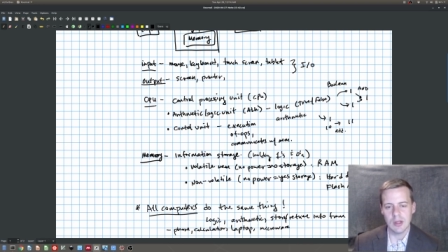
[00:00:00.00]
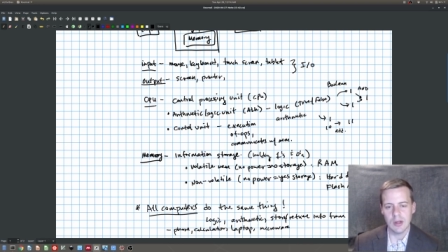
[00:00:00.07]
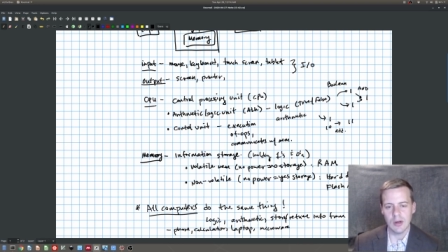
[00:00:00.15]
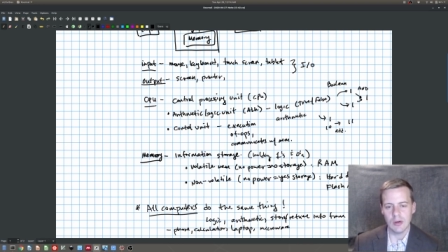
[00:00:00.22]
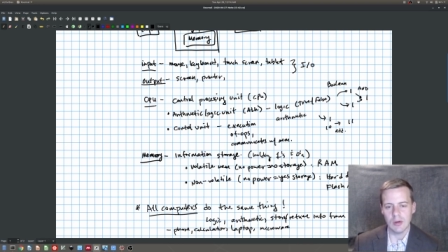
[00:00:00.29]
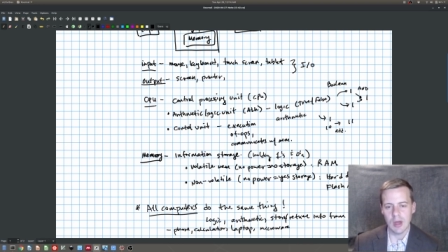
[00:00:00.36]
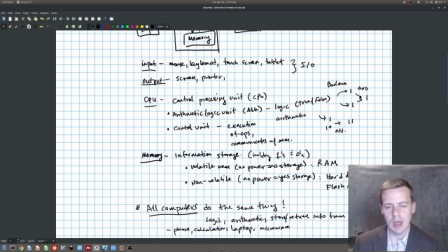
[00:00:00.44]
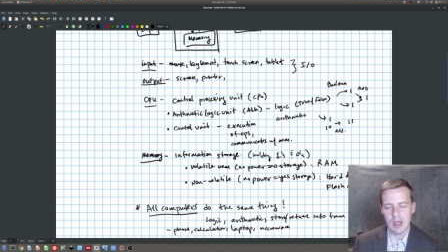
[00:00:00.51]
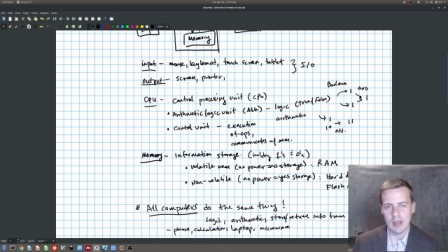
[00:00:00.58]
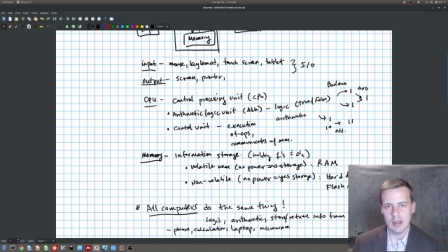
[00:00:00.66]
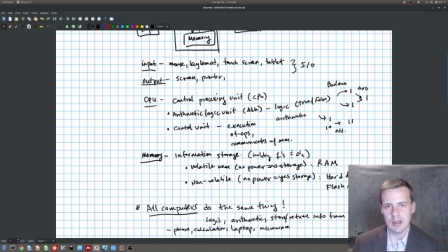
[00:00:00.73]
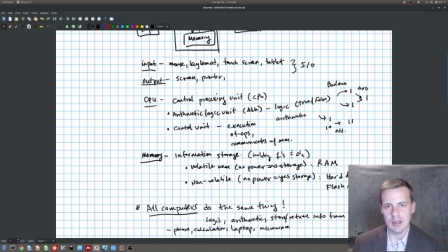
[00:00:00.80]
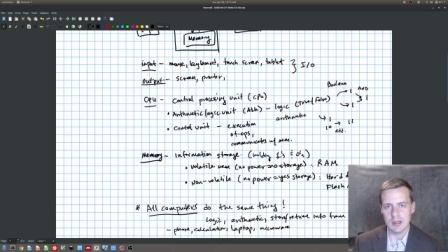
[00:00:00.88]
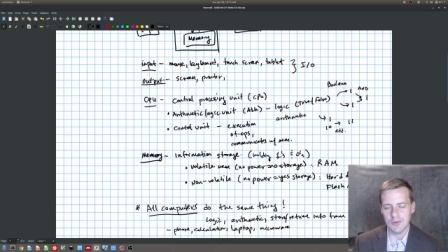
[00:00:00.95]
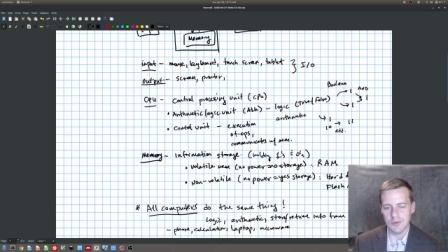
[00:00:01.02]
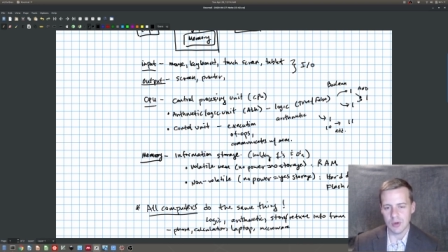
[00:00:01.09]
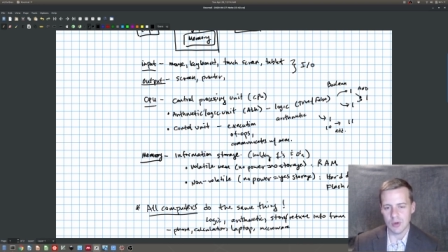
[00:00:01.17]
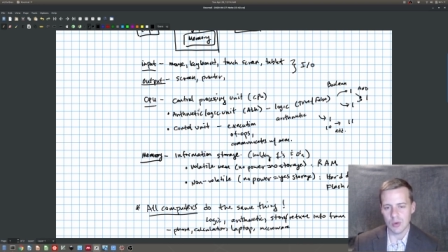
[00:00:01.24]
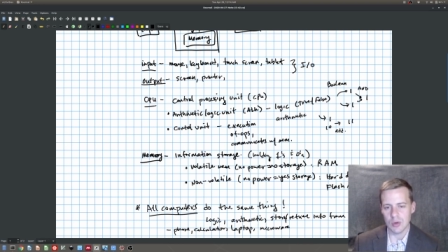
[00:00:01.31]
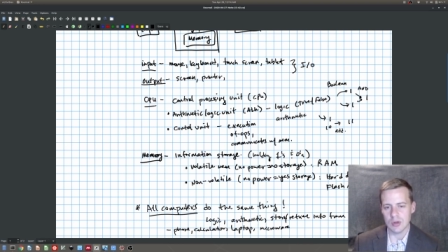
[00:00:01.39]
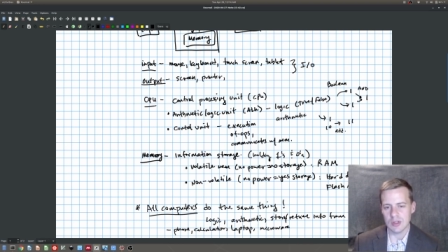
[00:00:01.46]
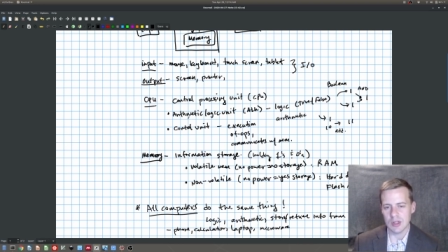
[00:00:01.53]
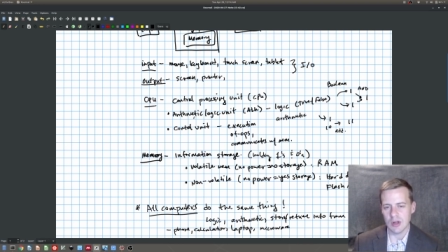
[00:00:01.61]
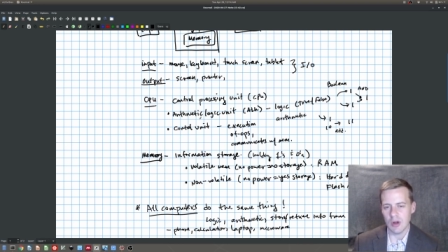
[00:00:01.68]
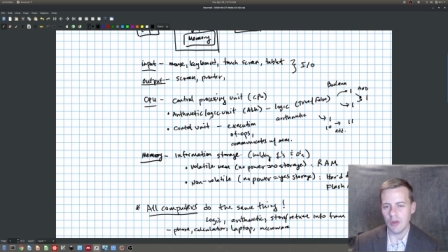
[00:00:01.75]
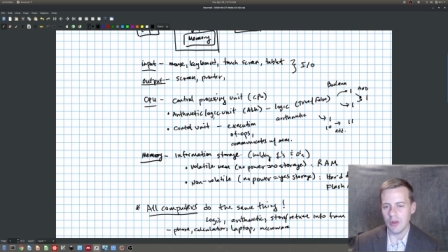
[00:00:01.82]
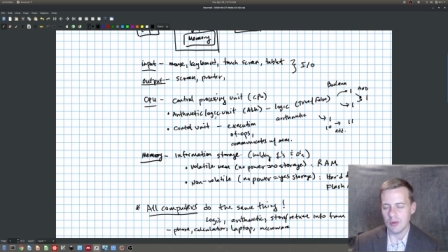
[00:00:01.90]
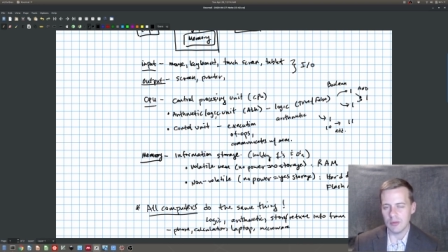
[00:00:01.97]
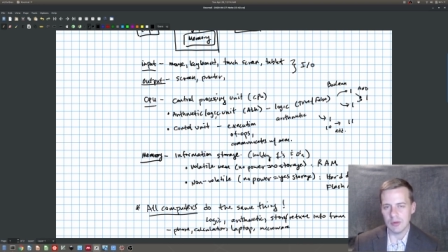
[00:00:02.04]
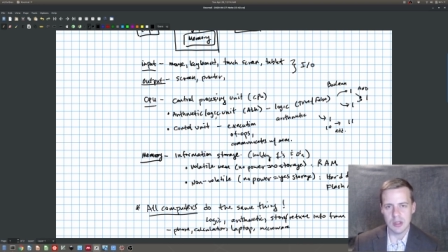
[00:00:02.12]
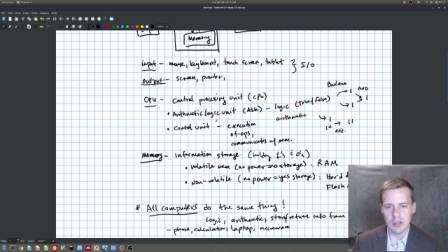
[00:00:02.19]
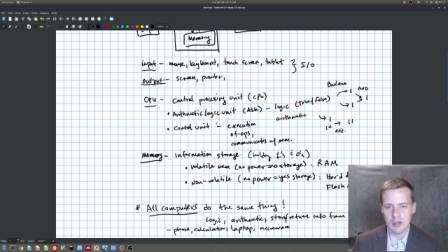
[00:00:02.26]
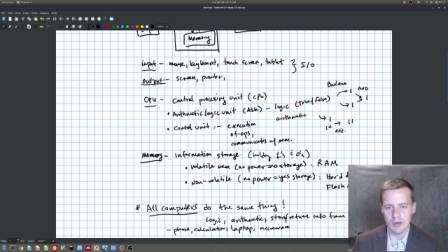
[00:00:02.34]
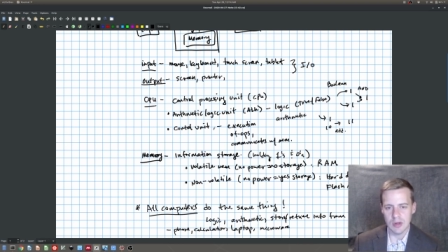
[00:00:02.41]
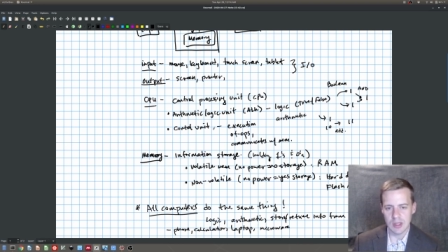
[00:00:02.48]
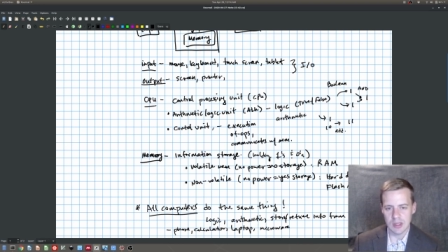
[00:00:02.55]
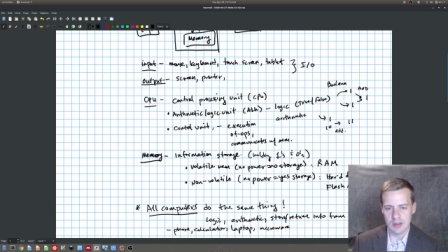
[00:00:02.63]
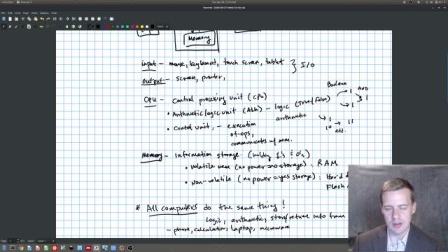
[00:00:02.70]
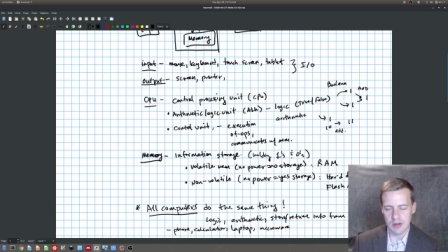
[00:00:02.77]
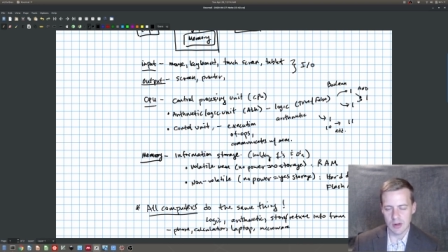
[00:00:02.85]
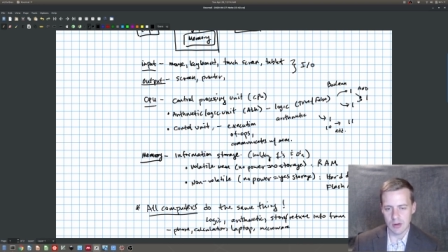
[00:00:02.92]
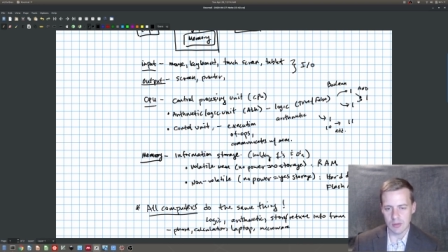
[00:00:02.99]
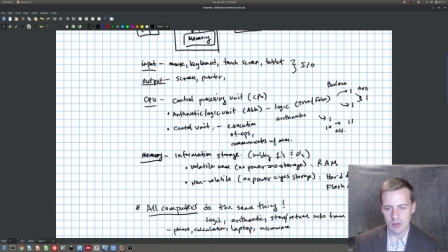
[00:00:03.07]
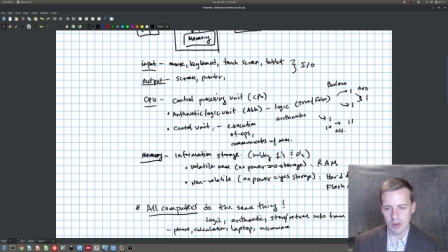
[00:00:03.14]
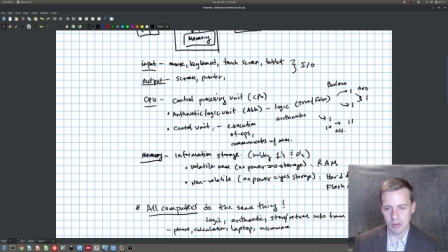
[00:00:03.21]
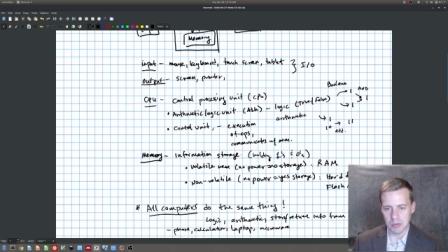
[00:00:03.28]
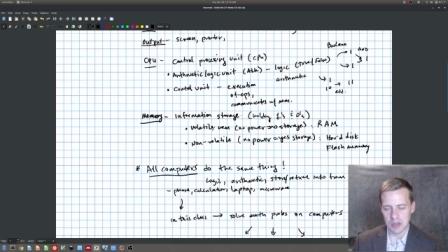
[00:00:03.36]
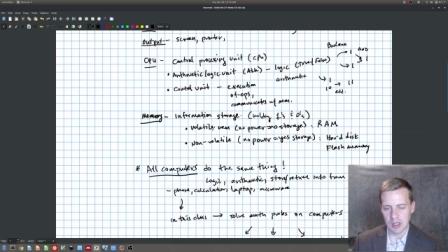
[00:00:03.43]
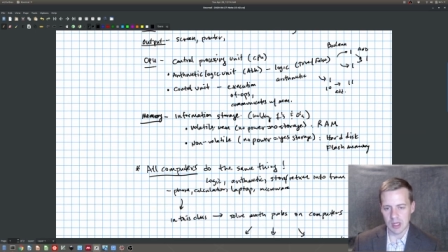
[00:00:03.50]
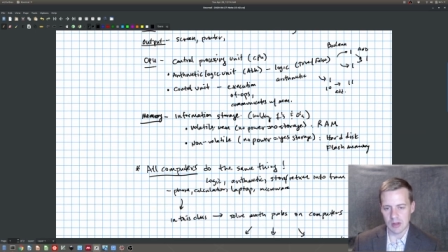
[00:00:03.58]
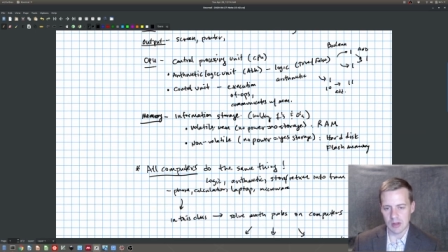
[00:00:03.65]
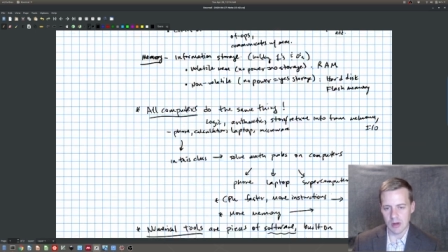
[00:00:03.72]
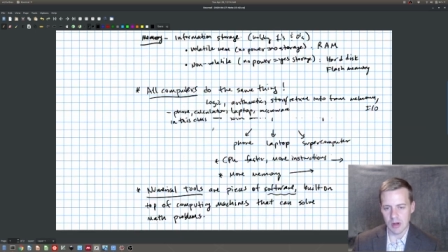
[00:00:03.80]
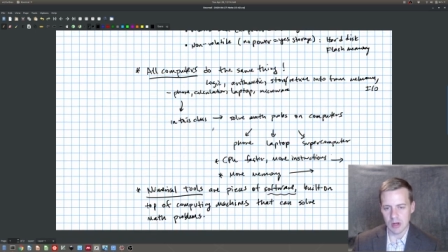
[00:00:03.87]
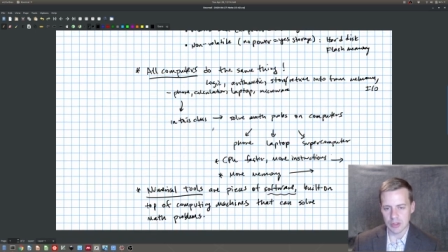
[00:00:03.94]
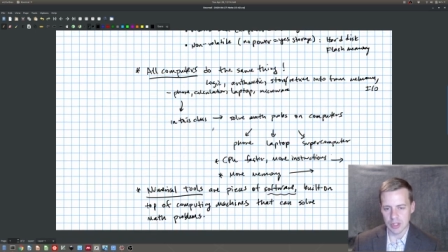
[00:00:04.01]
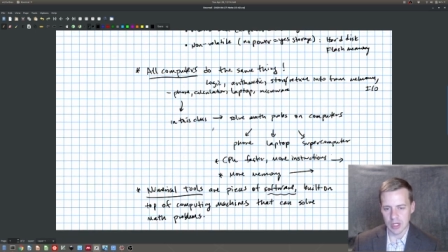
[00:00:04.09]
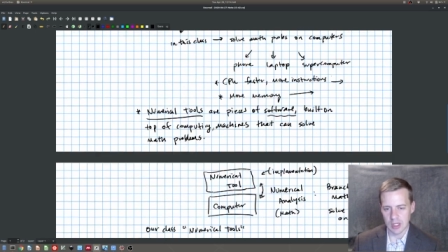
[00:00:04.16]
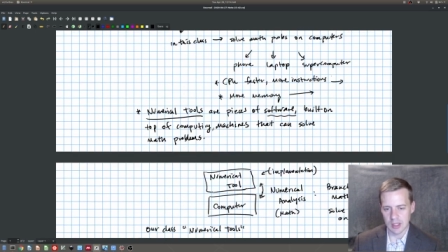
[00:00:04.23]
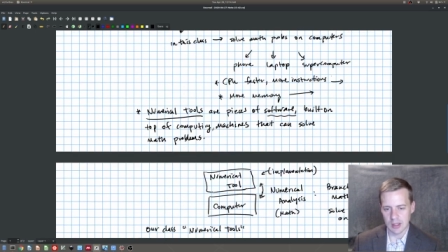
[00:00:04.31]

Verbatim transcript: okay, in different orders, and all they're really doing is arithmetic and logic,